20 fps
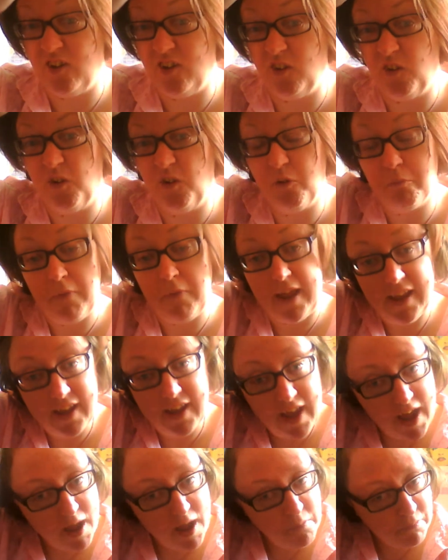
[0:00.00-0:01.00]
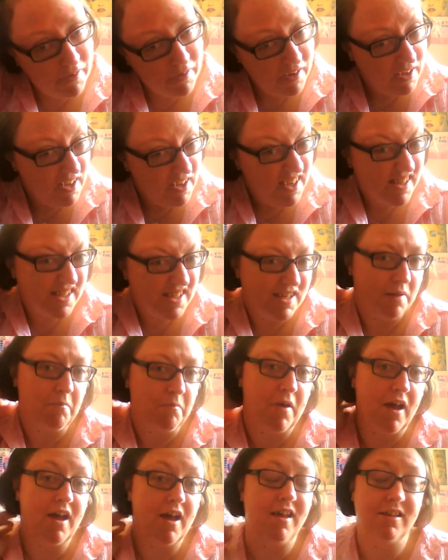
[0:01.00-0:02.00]
not all makeup,
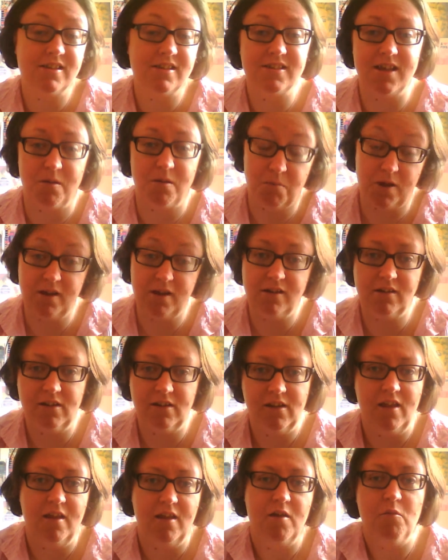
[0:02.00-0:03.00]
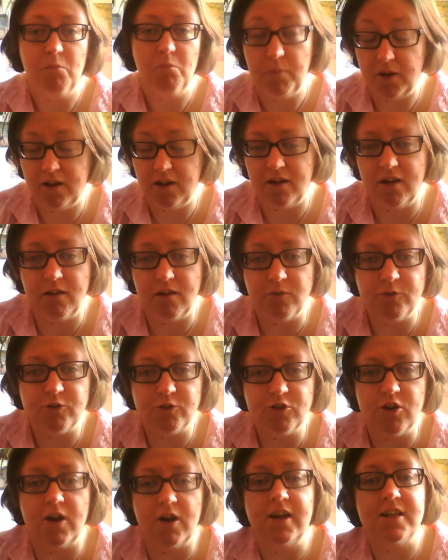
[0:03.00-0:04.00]
some are, some aren't, but I've
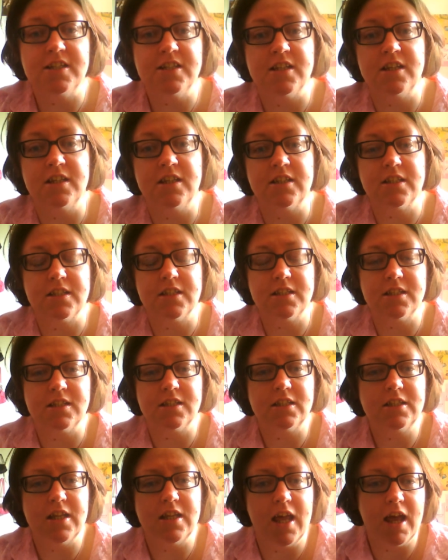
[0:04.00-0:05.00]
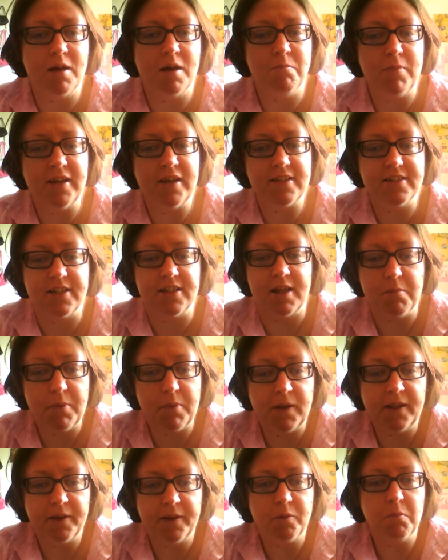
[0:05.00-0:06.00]
tried to uh, mix it up
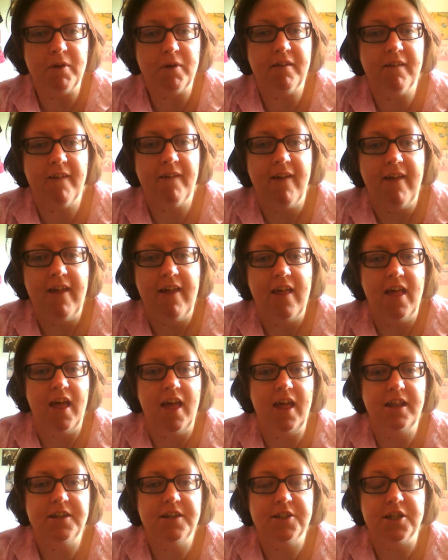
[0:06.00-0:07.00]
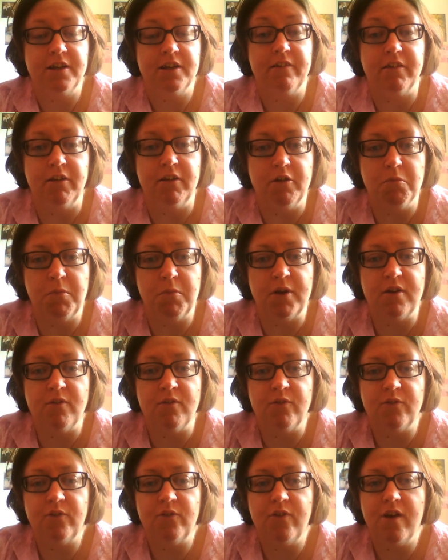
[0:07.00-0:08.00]
a little bit and shown you a bit
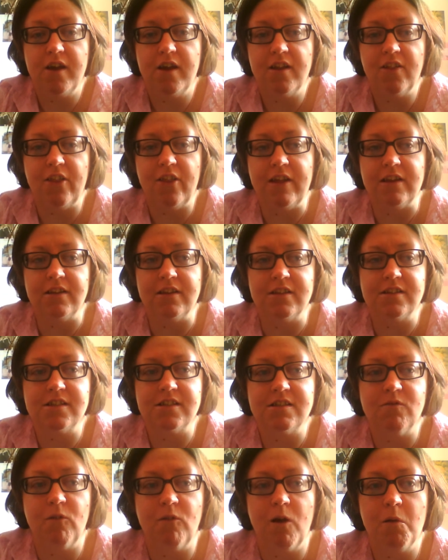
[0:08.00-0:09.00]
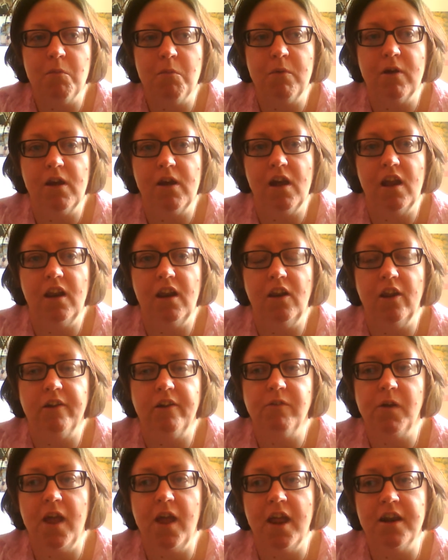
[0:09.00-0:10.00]
of things from a lot
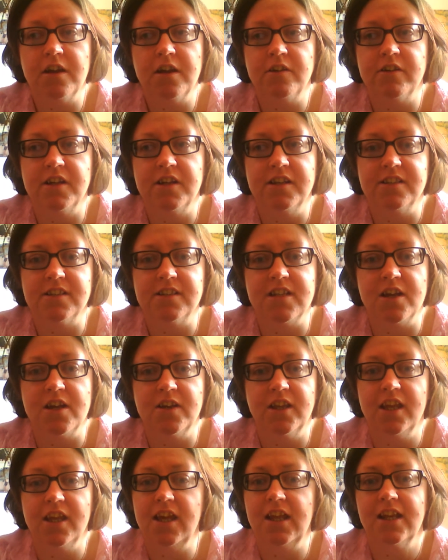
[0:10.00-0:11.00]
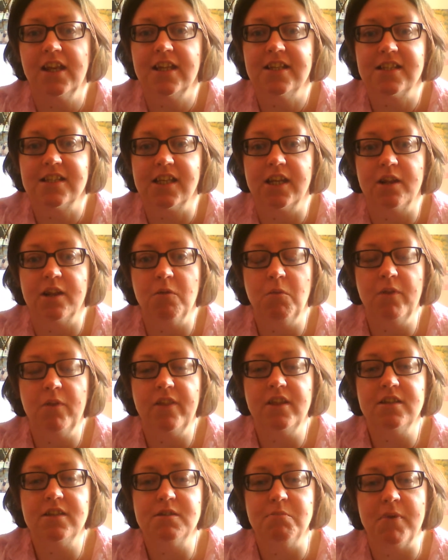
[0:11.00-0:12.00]
of categories. So yeah, let's get on with
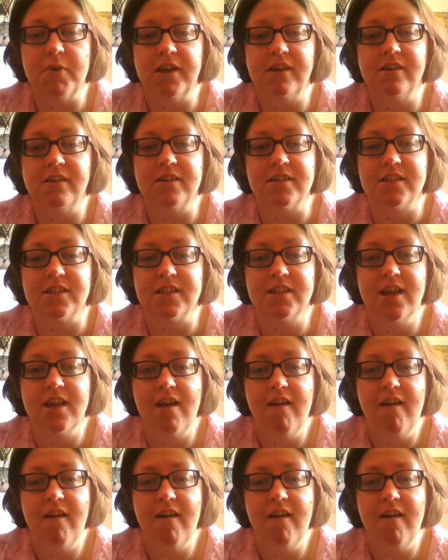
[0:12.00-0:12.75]
this because